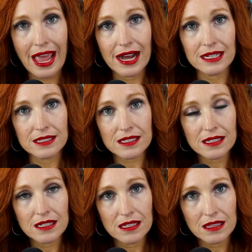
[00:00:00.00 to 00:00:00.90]

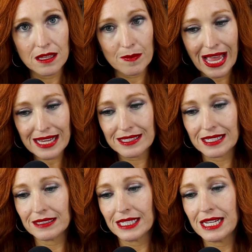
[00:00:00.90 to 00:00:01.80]
and the
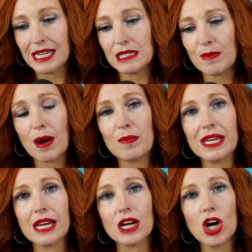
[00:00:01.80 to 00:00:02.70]
masculine is about
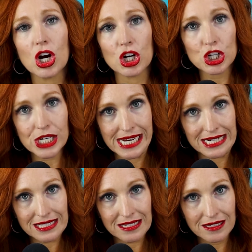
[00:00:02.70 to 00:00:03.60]
being
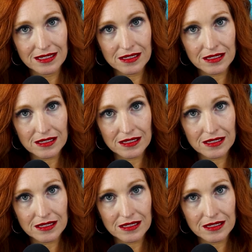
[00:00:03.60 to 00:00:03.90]
concrete.